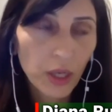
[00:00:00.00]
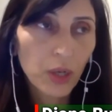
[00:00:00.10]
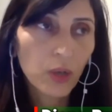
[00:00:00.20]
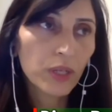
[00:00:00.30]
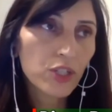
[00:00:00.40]

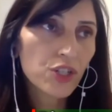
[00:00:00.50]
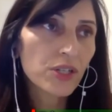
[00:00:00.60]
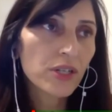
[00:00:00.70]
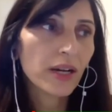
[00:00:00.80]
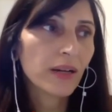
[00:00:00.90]
which
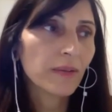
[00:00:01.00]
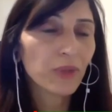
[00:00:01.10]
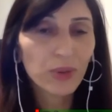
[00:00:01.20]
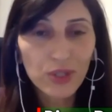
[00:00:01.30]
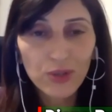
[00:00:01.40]
you
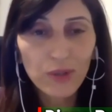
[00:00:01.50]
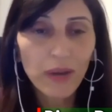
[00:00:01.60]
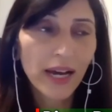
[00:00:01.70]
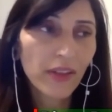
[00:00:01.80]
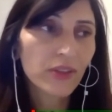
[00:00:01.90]
can do the
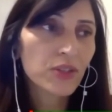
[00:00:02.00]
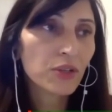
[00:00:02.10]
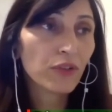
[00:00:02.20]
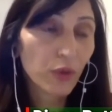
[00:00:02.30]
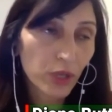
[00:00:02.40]
math, is
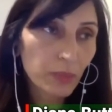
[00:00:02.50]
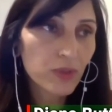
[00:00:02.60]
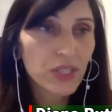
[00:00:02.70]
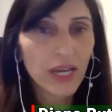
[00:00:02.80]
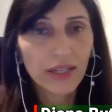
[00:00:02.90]

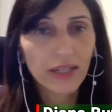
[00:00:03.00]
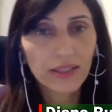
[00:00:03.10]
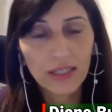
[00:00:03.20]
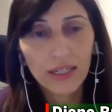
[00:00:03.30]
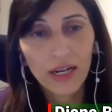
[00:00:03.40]
40%
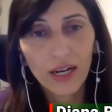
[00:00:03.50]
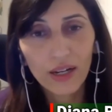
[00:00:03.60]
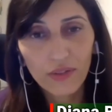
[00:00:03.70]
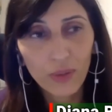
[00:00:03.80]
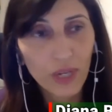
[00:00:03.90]

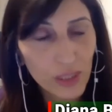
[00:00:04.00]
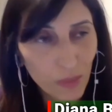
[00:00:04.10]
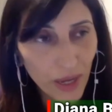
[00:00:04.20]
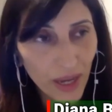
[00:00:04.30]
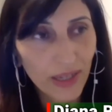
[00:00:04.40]
of the West
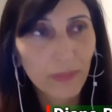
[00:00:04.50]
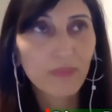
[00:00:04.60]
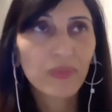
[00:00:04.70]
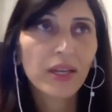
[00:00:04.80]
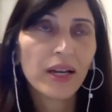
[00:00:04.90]
Bank.
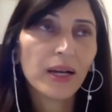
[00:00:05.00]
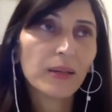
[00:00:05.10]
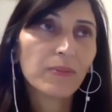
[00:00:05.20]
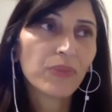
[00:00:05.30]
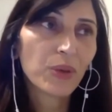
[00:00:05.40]

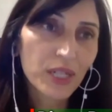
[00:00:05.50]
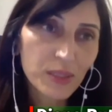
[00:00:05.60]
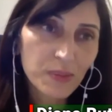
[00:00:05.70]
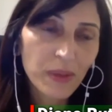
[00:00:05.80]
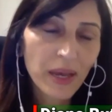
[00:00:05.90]
The West
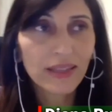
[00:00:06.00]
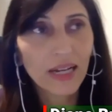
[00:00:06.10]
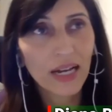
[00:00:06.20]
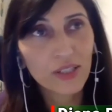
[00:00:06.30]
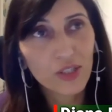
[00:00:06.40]
Bank and the
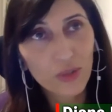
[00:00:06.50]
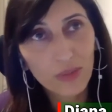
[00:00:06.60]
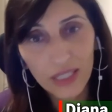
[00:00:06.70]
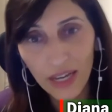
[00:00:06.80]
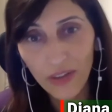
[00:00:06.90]
Gaza Strip
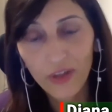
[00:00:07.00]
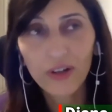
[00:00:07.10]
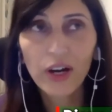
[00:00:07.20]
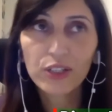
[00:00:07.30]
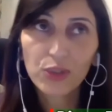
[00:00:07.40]
together
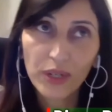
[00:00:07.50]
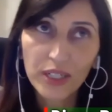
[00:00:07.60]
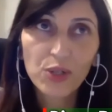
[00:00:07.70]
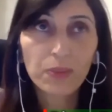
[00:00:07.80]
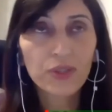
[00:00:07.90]
are
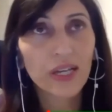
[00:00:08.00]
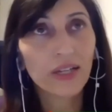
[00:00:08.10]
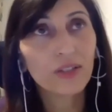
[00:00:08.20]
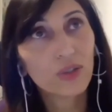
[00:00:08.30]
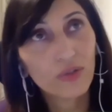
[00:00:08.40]

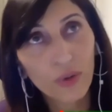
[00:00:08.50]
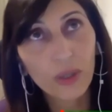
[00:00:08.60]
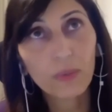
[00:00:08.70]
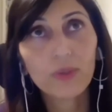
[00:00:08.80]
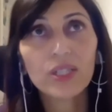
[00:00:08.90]
22%, so
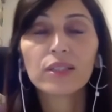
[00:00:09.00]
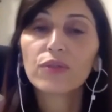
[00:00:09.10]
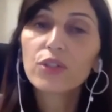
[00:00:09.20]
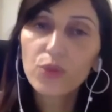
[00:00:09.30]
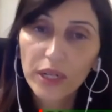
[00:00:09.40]
40% of
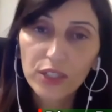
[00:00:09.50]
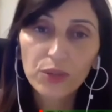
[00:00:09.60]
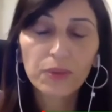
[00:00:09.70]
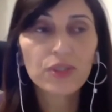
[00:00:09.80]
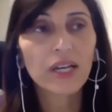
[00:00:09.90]
the
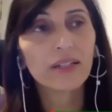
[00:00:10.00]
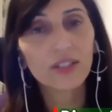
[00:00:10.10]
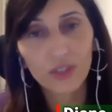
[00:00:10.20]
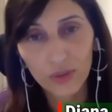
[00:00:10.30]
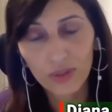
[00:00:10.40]
22%,
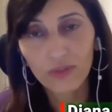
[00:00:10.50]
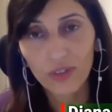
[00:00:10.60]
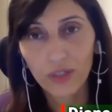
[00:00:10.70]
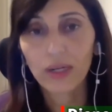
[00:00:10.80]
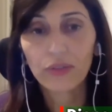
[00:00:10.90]
and you can
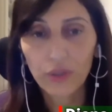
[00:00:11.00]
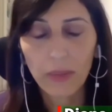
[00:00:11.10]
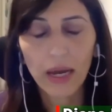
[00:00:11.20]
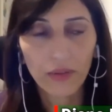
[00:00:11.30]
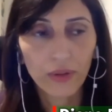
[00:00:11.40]
figure out the
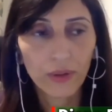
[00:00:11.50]
math.